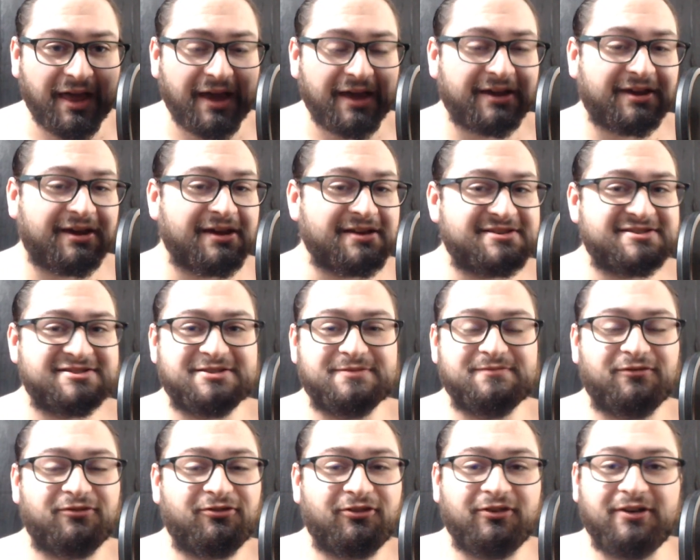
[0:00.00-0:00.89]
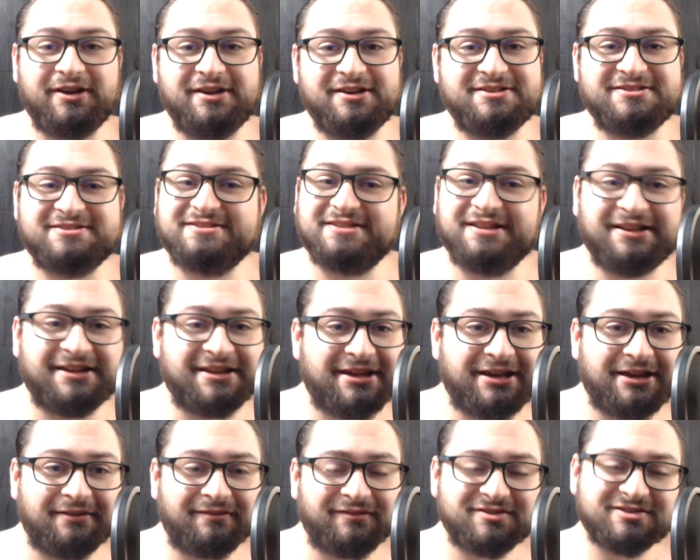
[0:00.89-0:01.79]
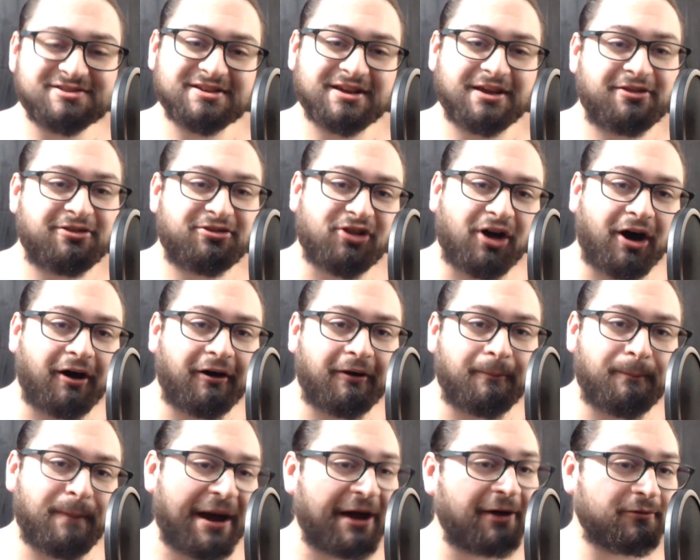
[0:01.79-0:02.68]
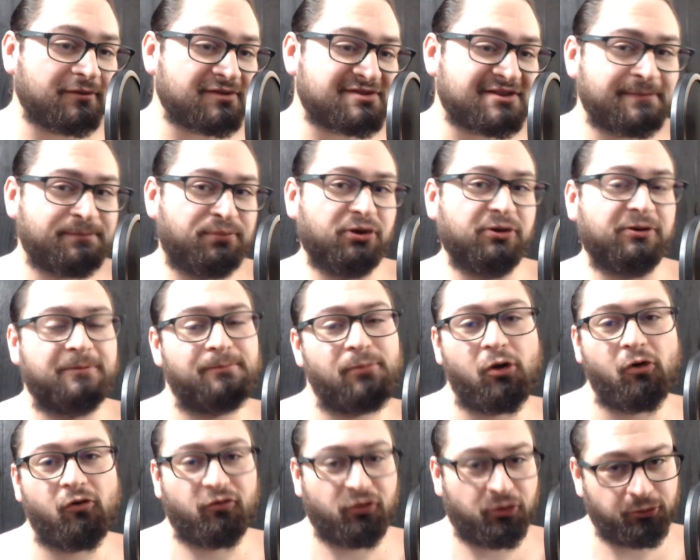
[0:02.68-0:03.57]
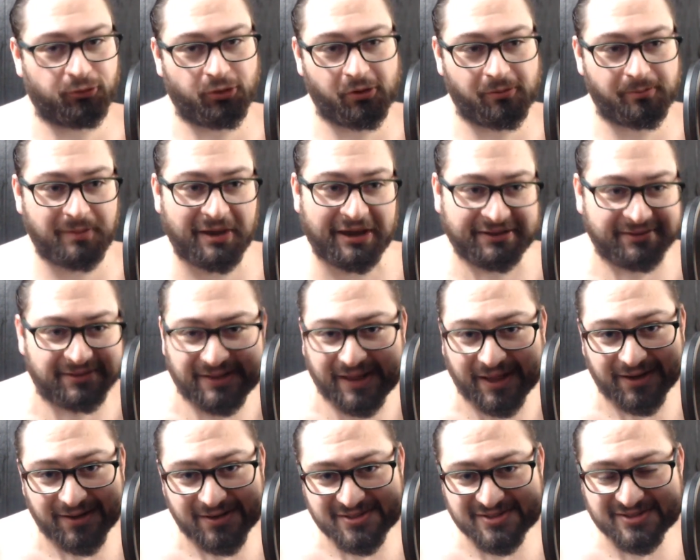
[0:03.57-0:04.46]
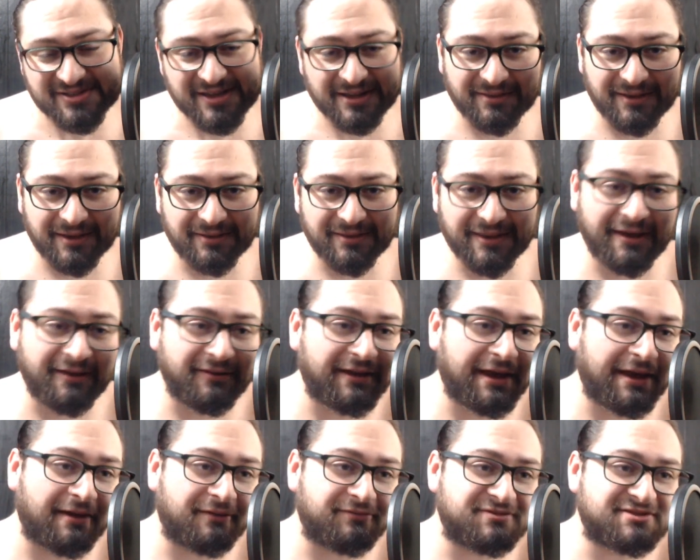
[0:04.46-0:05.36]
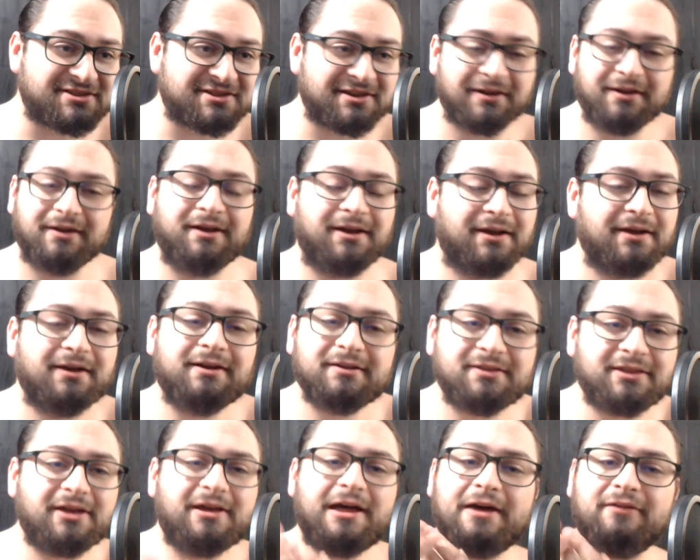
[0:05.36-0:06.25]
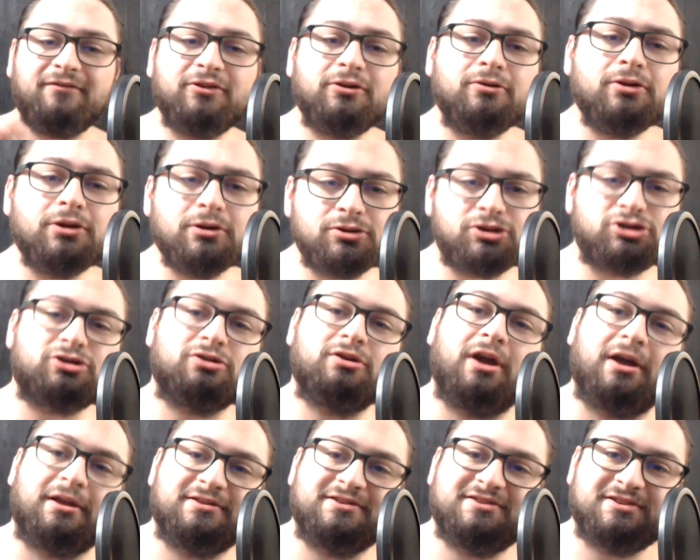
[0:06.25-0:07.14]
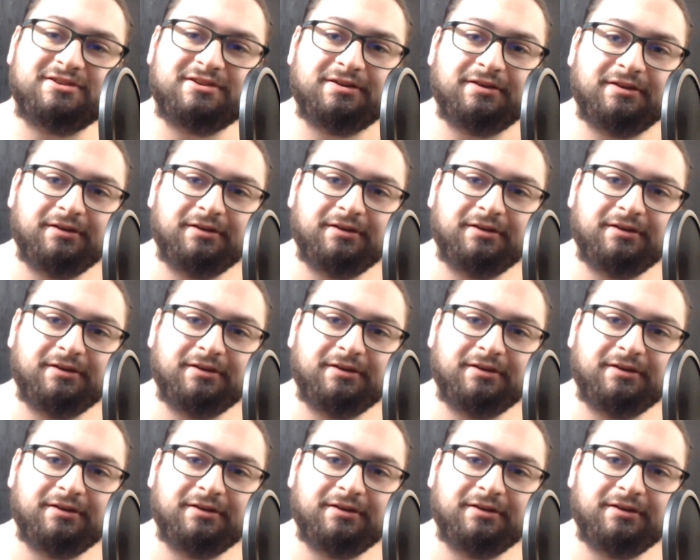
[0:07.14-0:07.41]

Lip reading: get some freezed leaves, thaw them out, put them over romaine lettuce, and then they'll have their nutrients.